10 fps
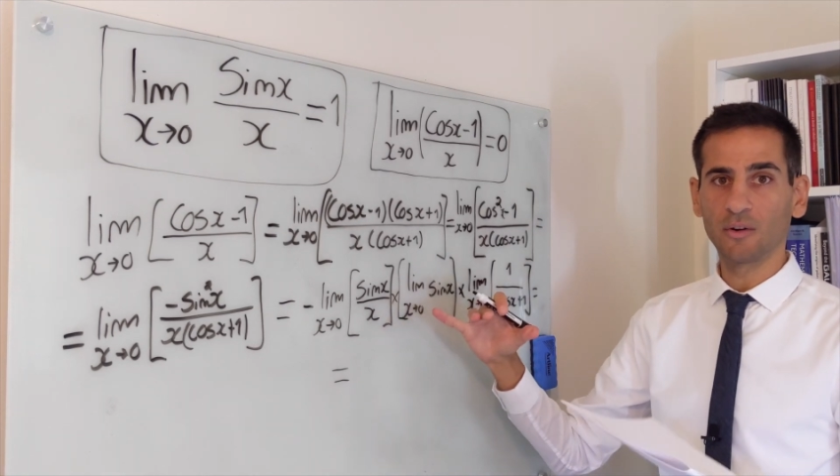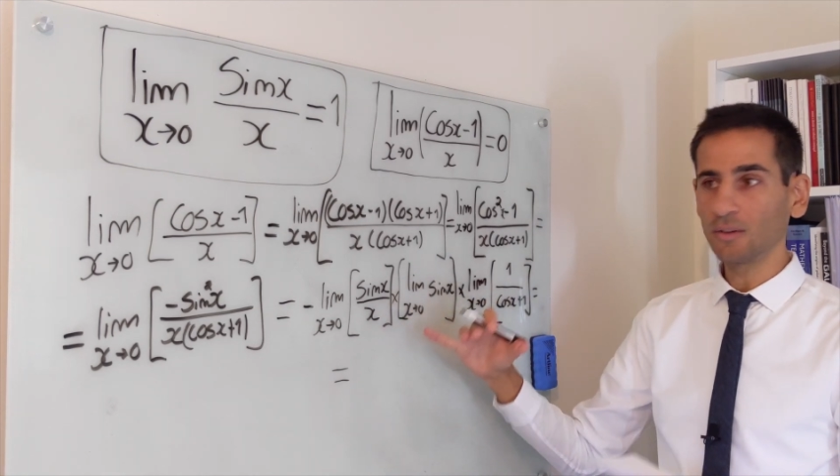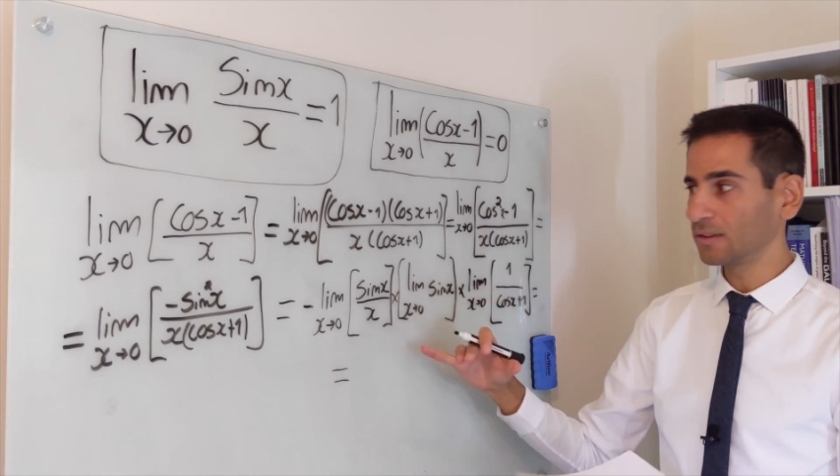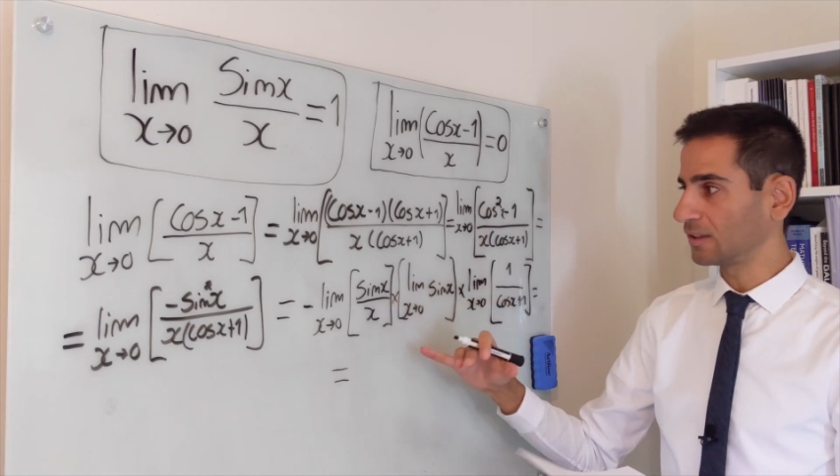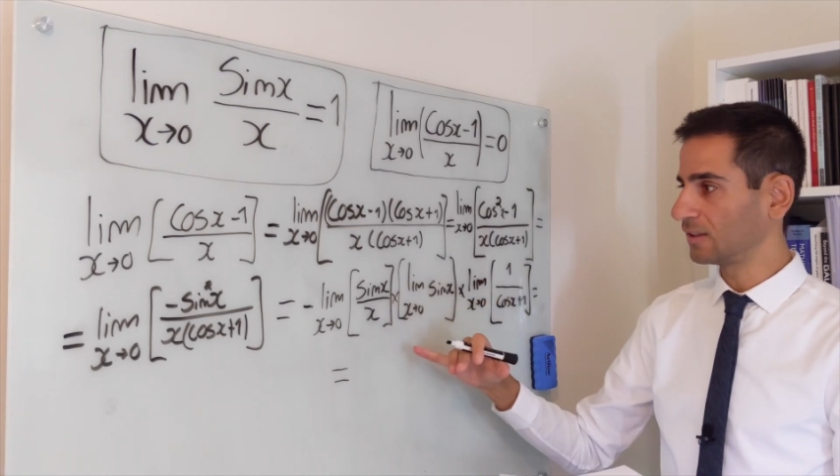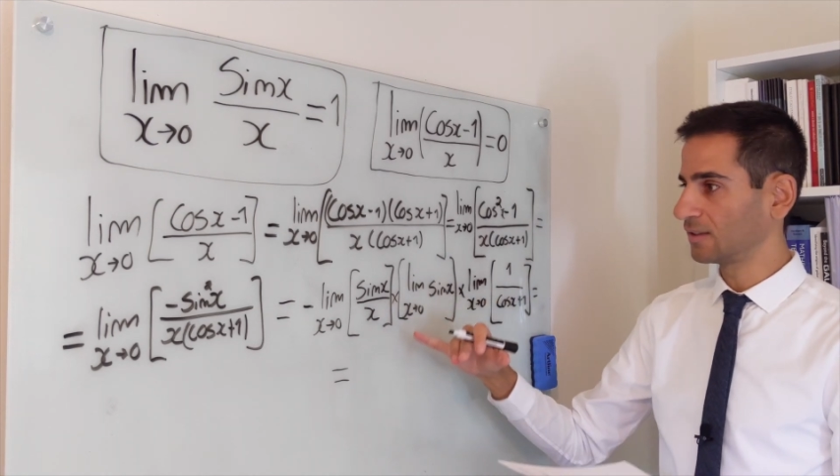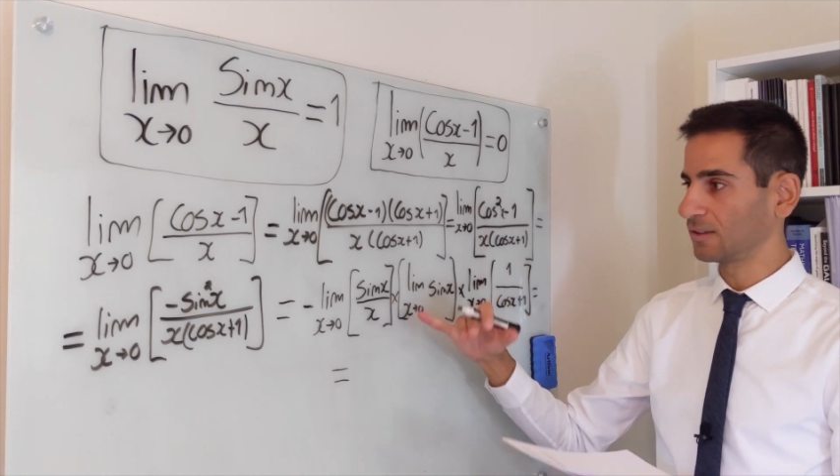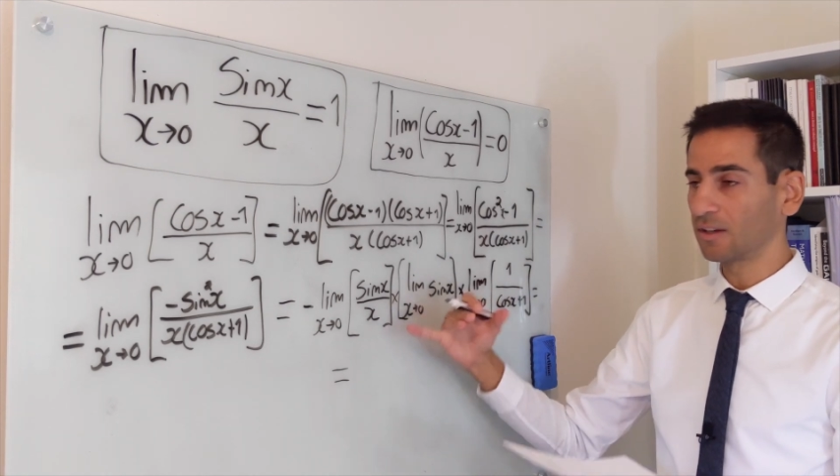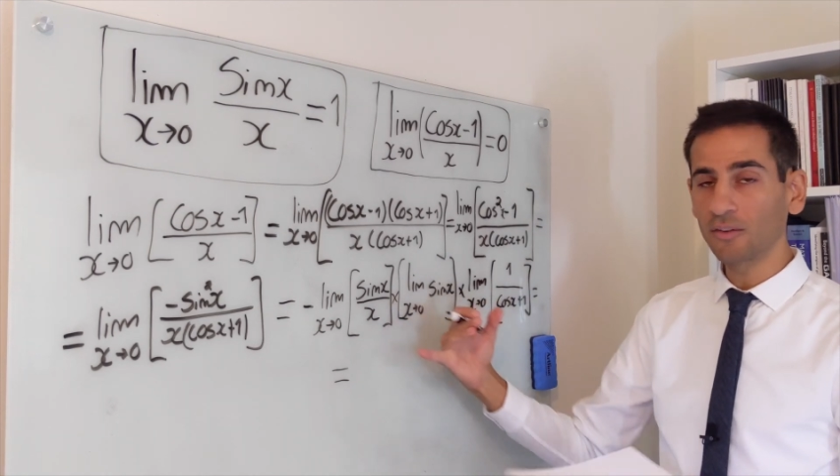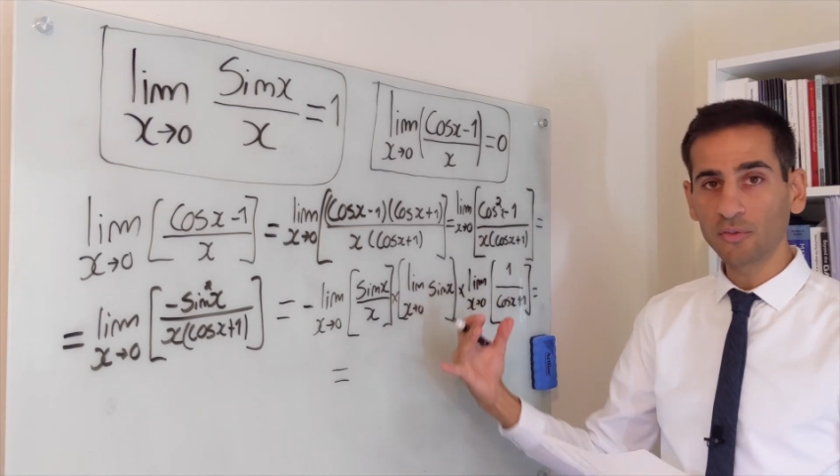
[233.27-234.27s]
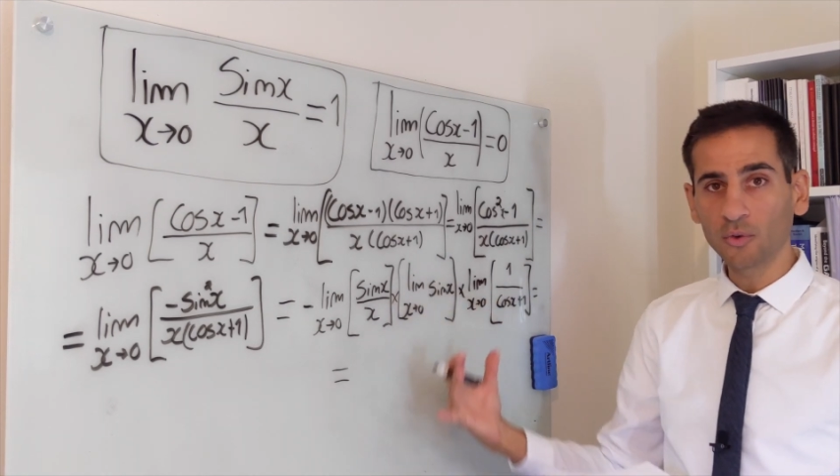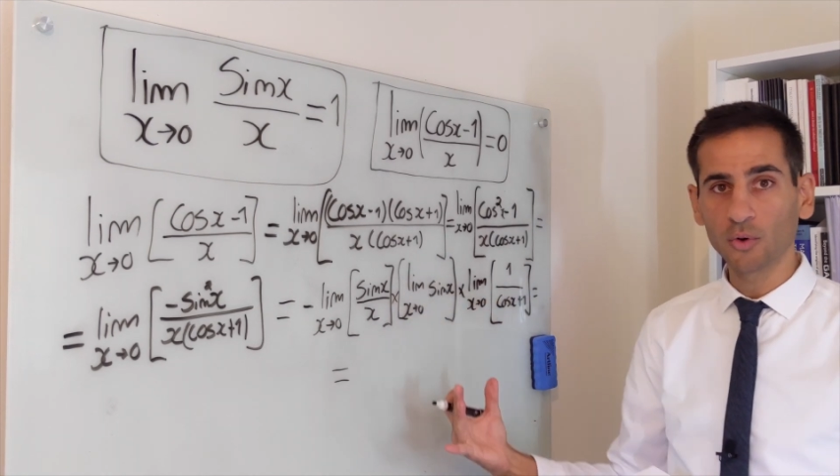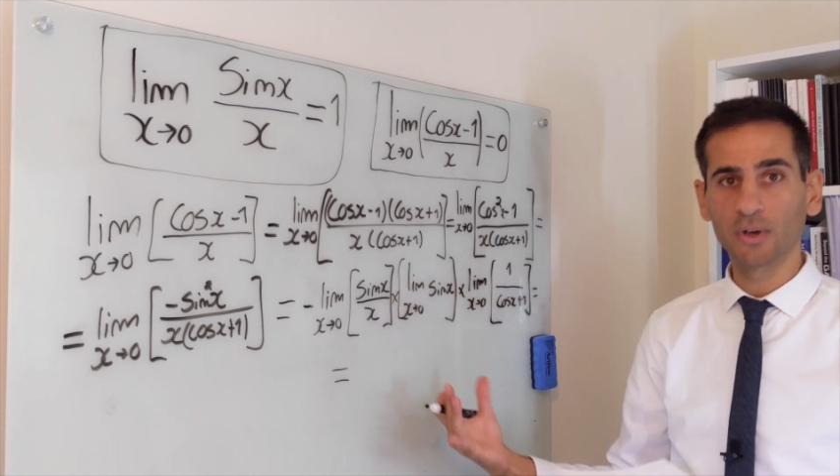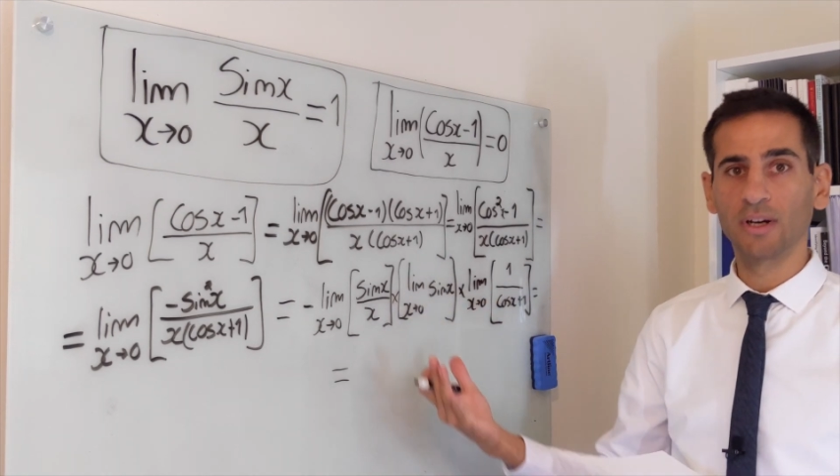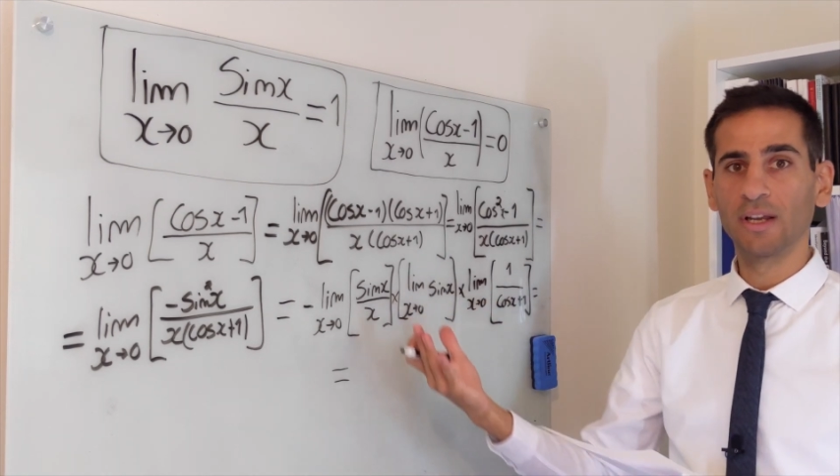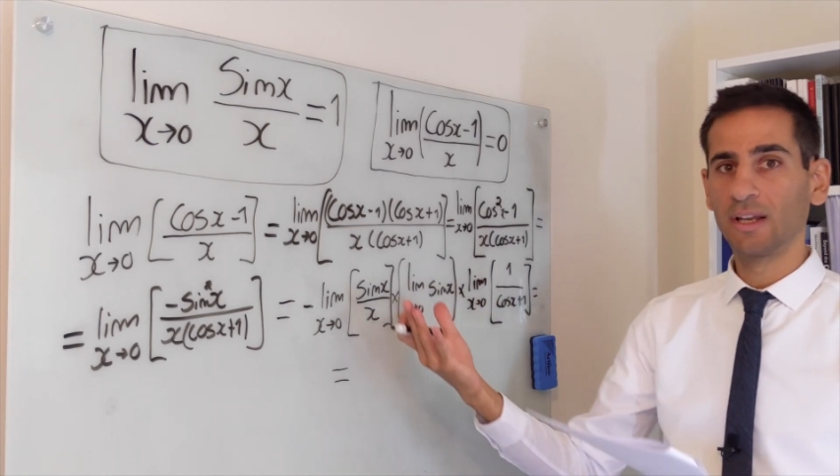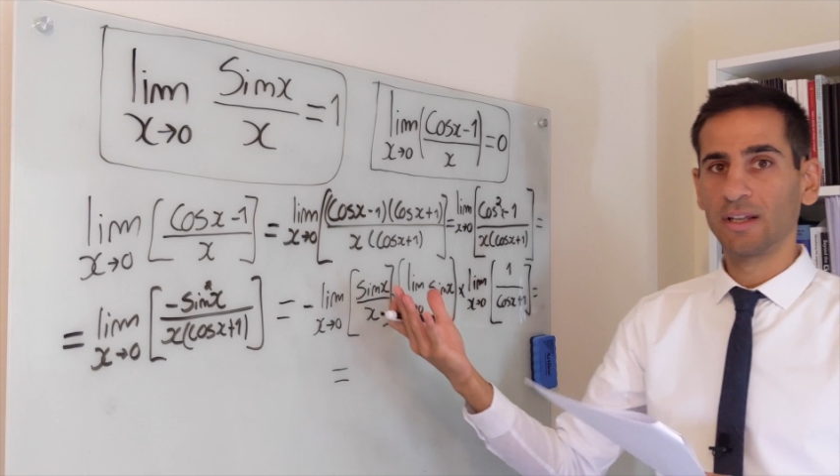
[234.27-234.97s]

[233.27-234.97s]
all of these, and therefore